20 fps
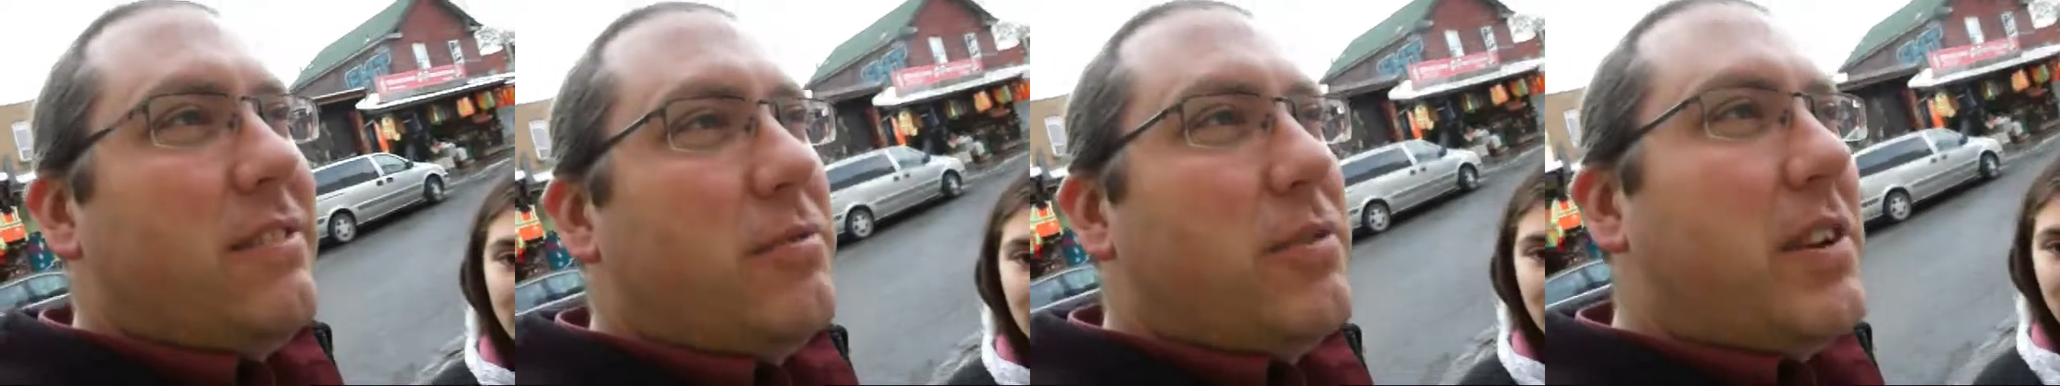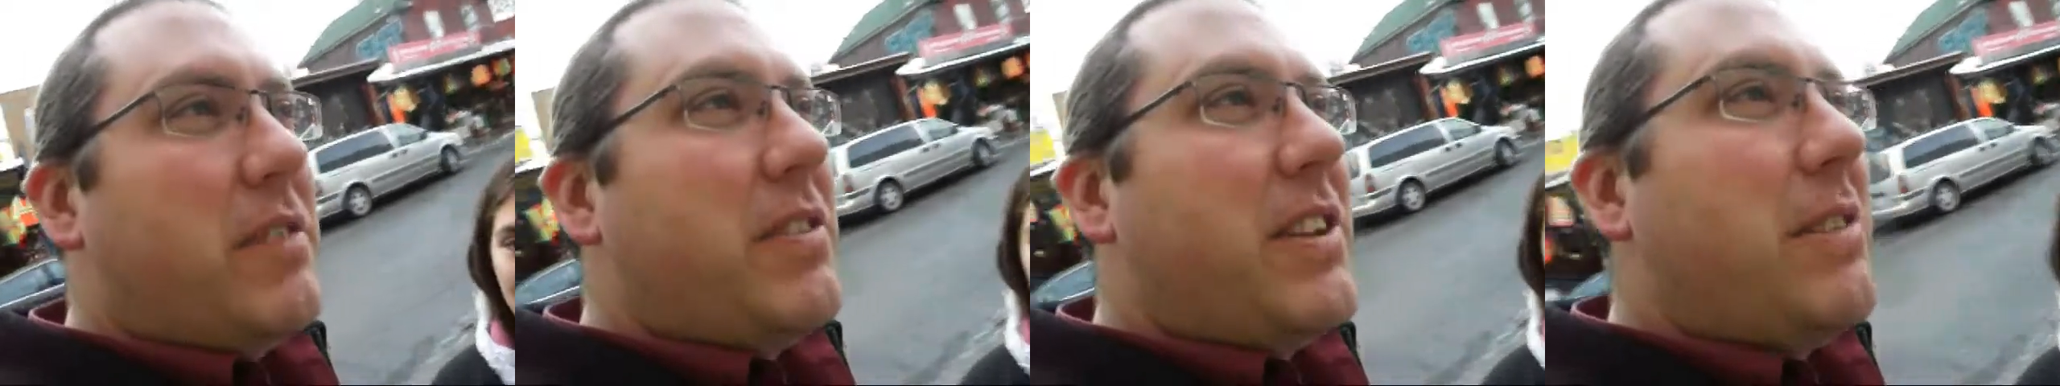
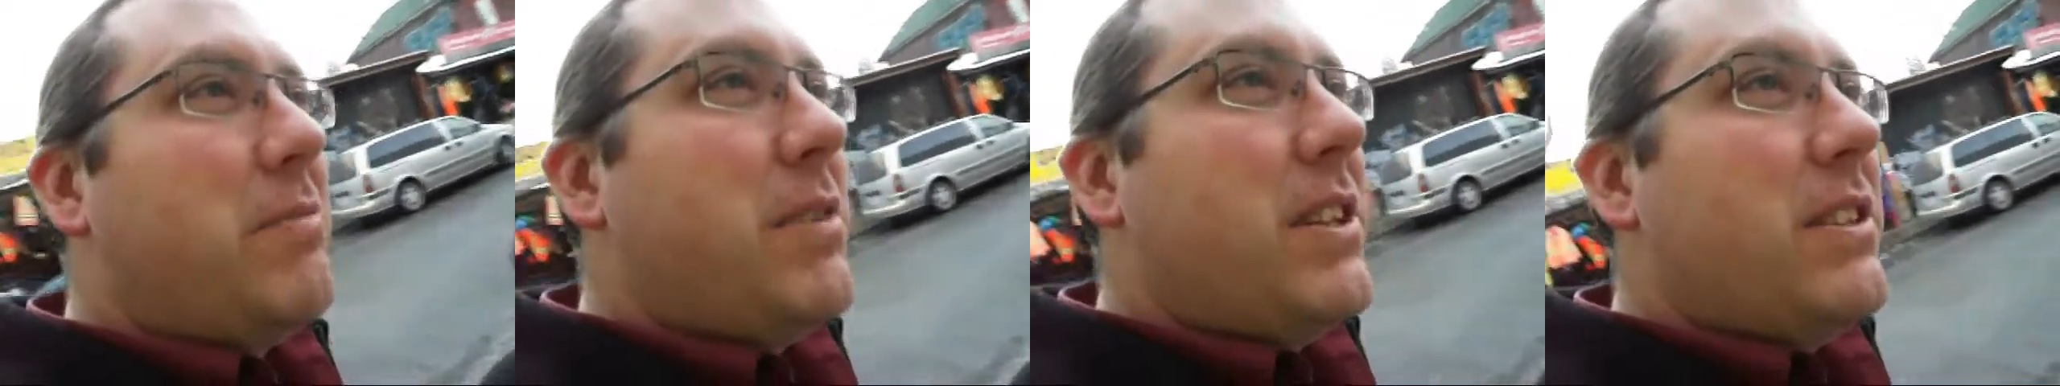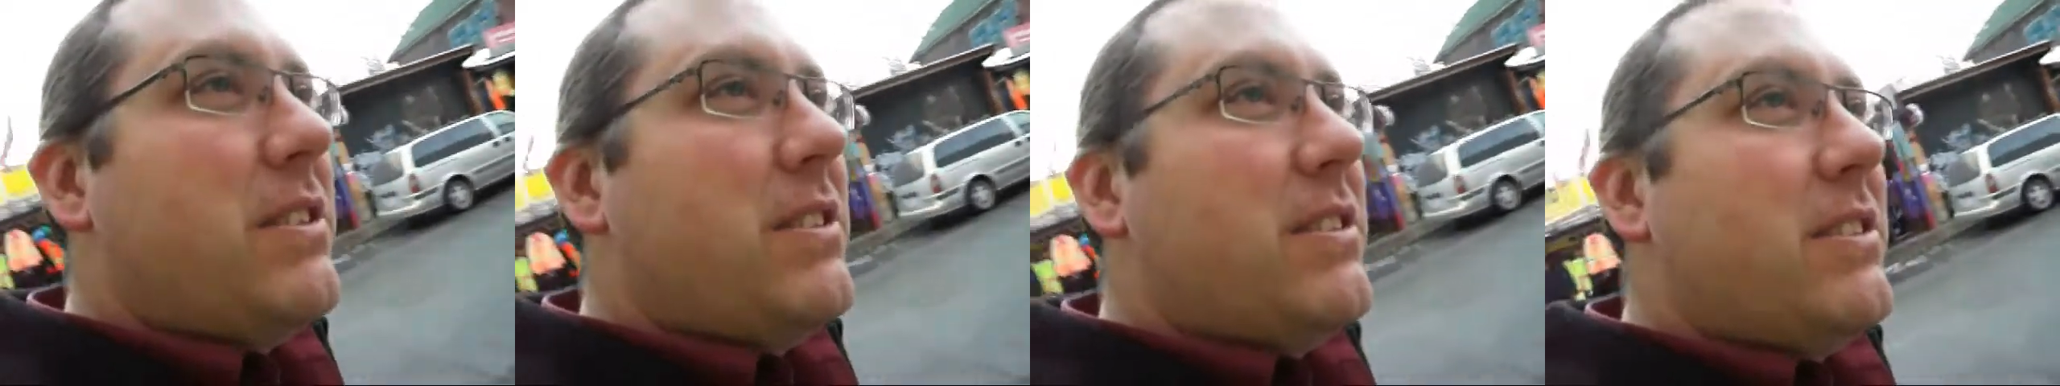whatever
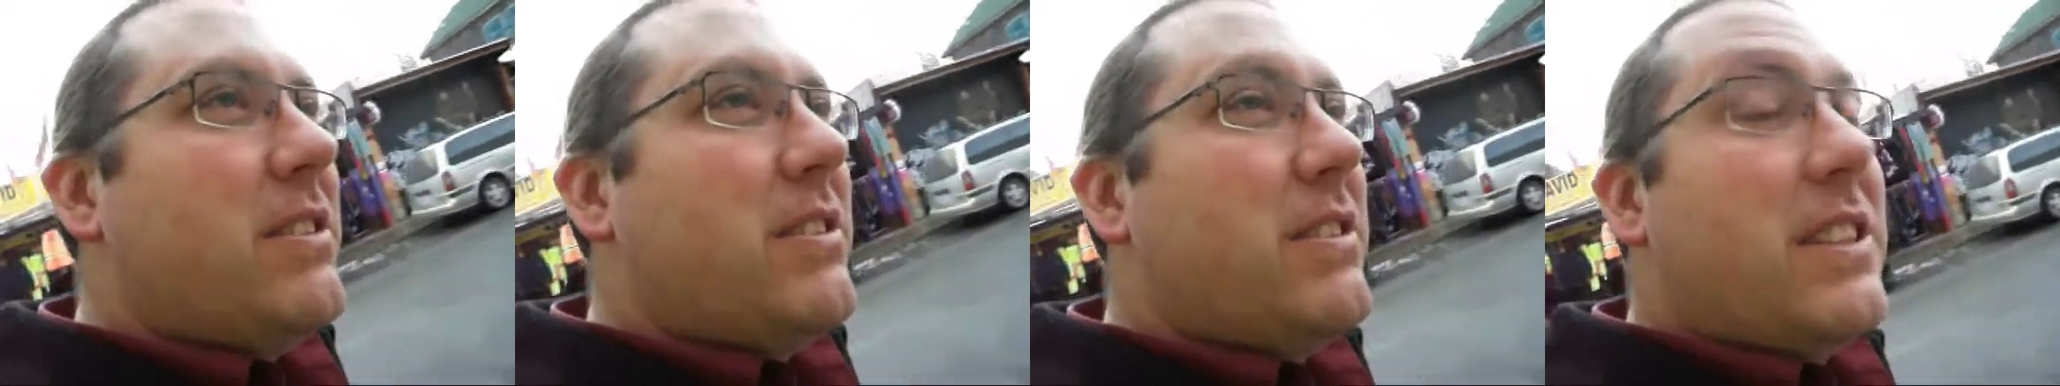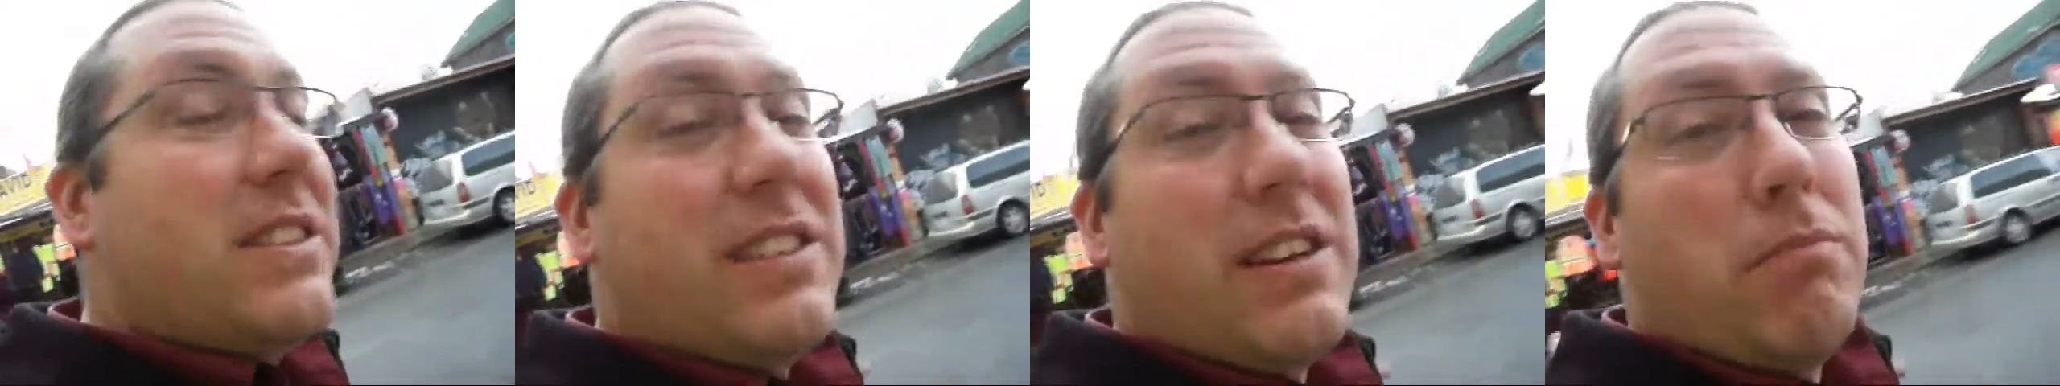that
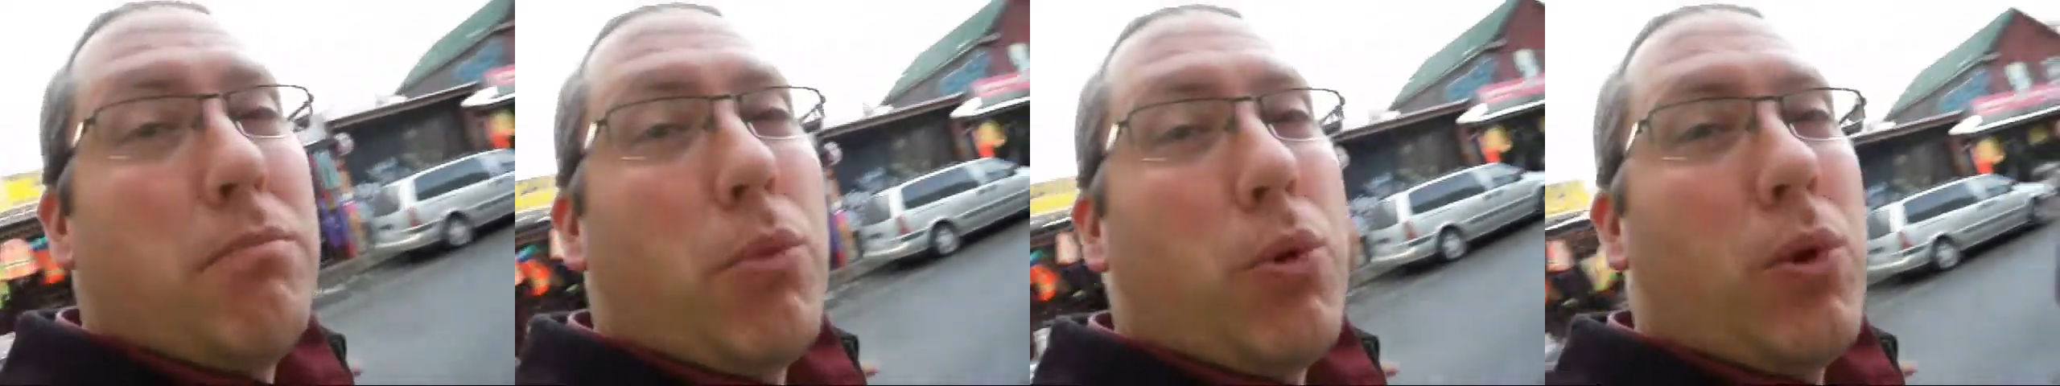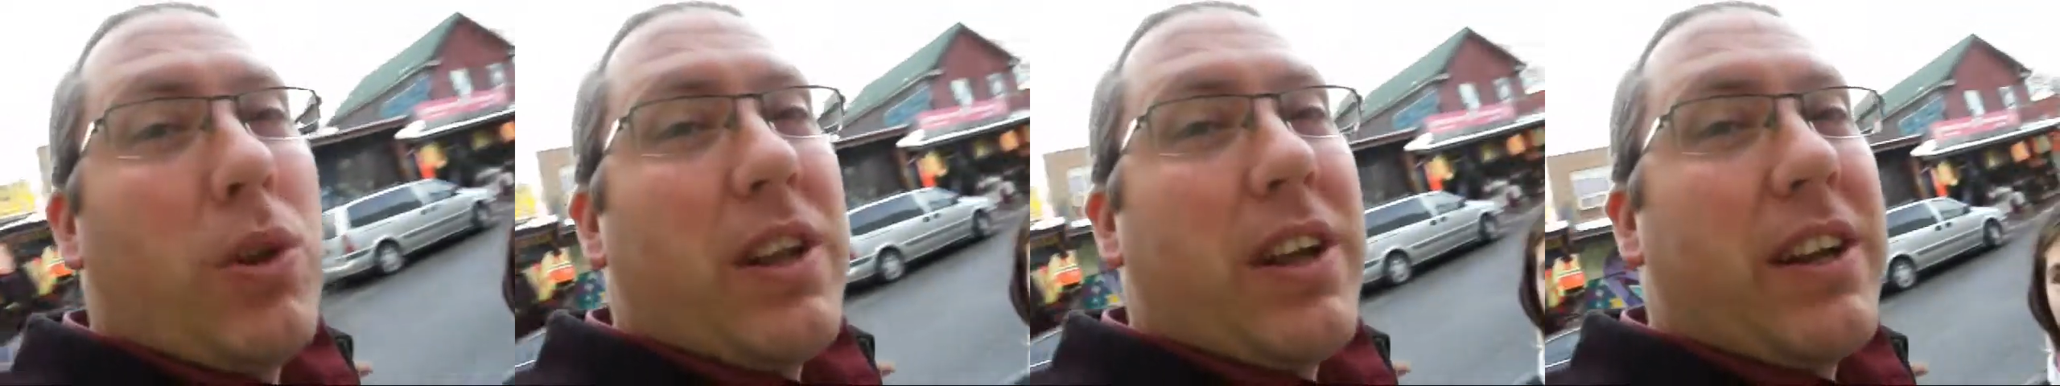means. It said
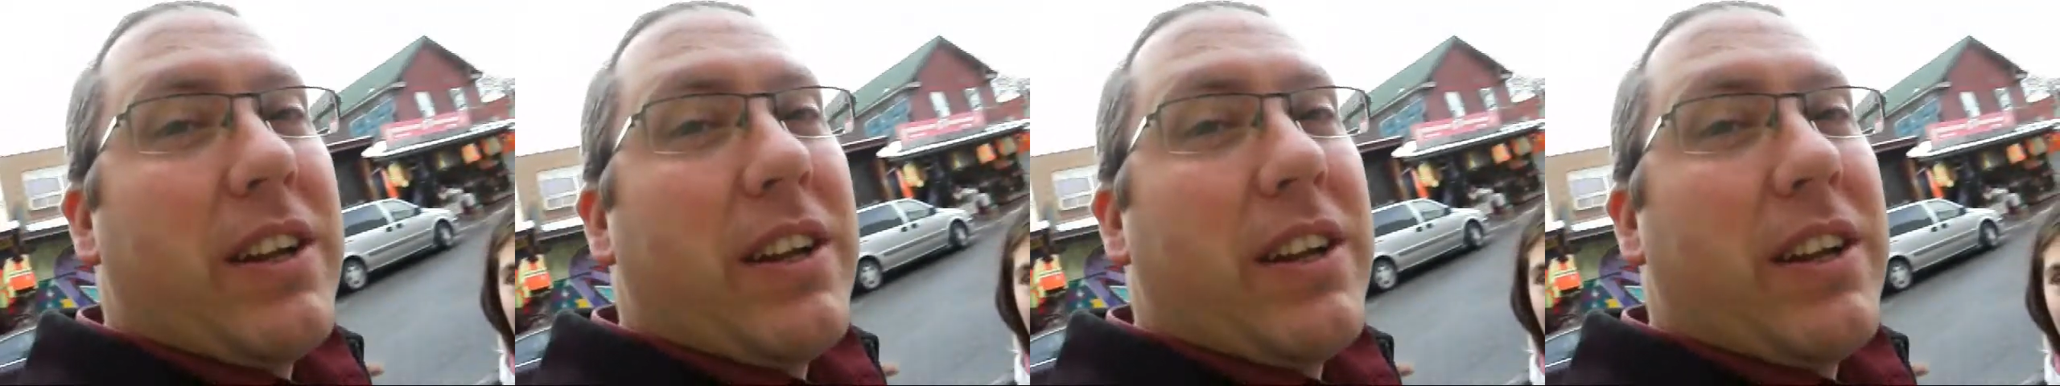mole